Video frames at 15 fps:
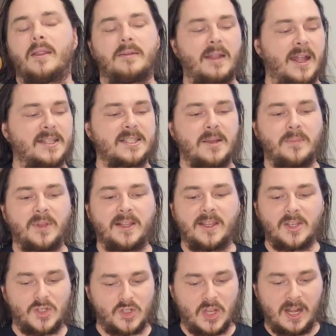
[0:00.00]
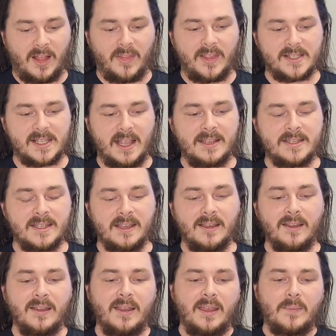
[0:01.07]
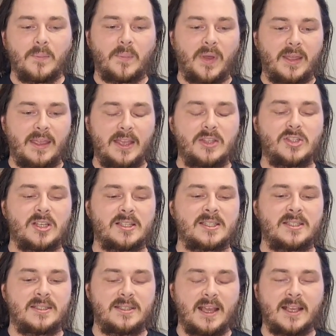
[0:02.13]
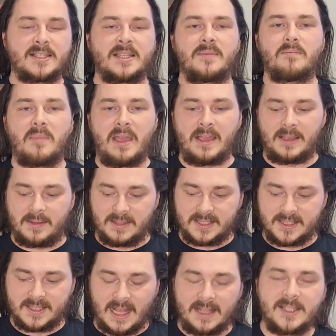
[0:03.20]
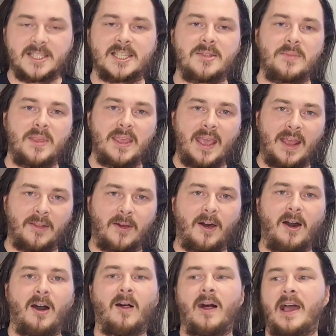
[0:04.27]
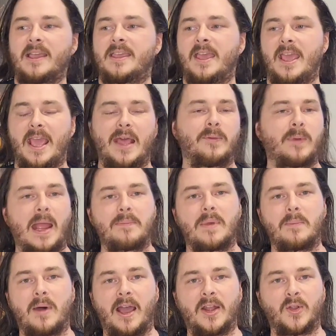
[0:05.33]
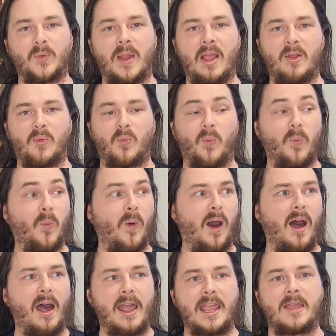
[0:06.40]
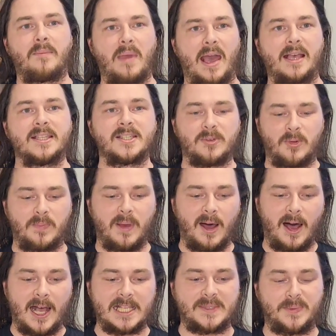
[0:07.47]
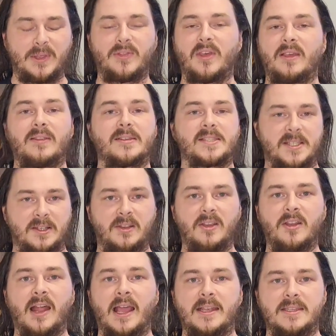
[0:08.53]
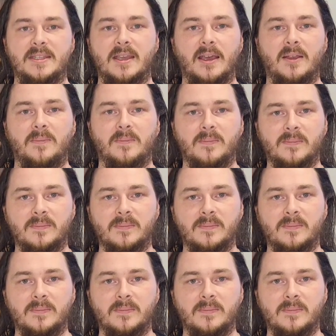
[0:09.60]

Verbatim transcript: Not to completely shit on this idea, but it just doesn't make sense to me at all. I can't wrap my mind around why Mazda would possibly think this is a good idea.